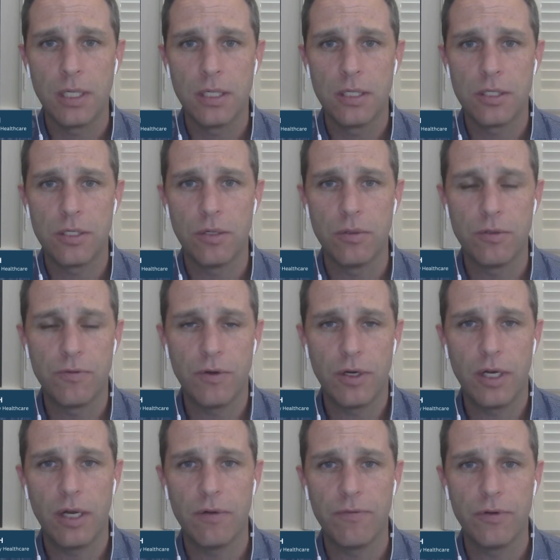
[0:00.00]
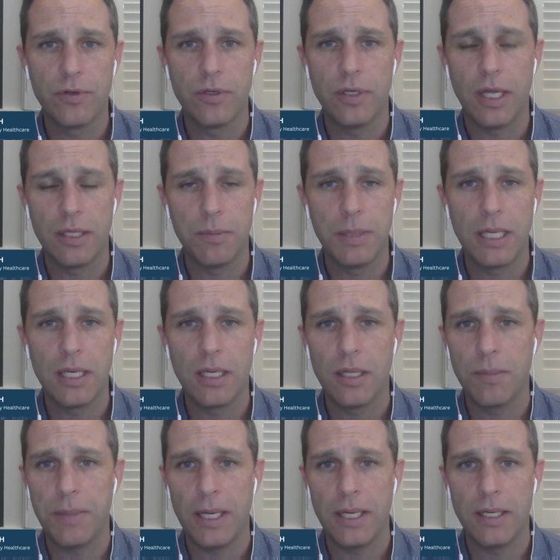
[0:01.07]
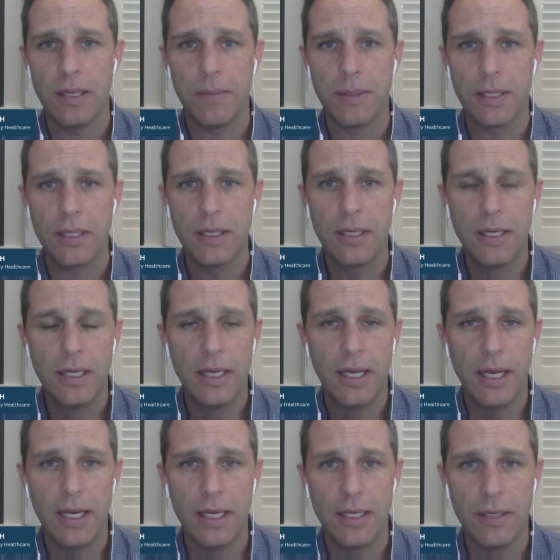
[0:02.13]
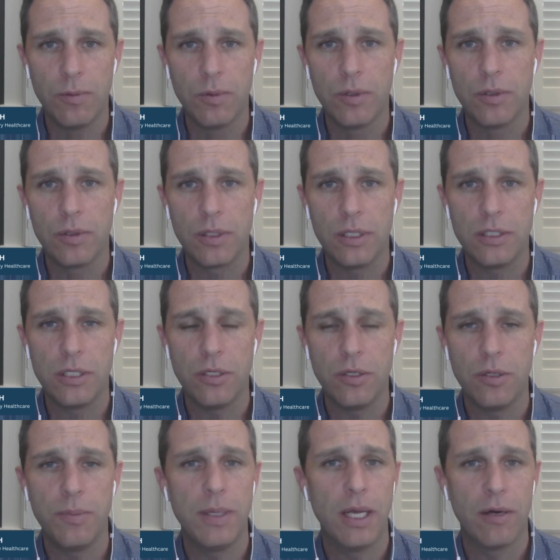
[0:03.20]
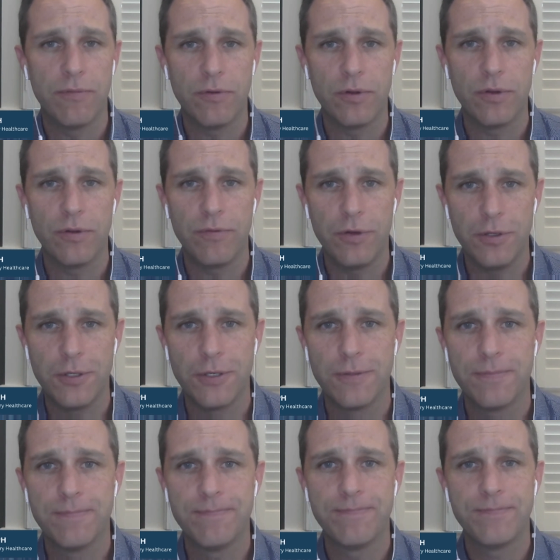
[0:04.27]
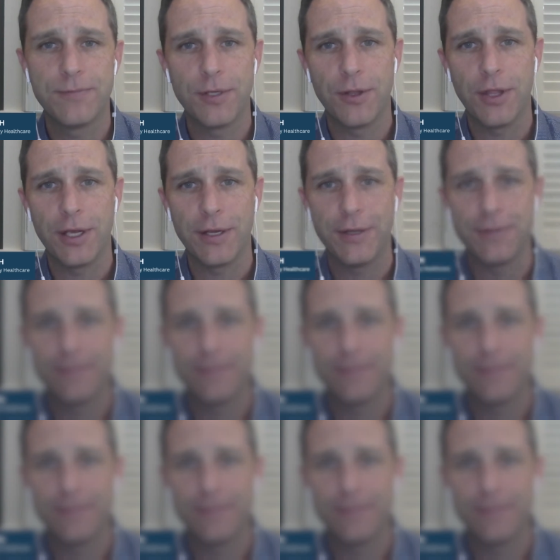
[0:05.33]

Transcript: So it was very helpful at the beginning of the pandemic, and it will continue to be helpful in the future. So thank you.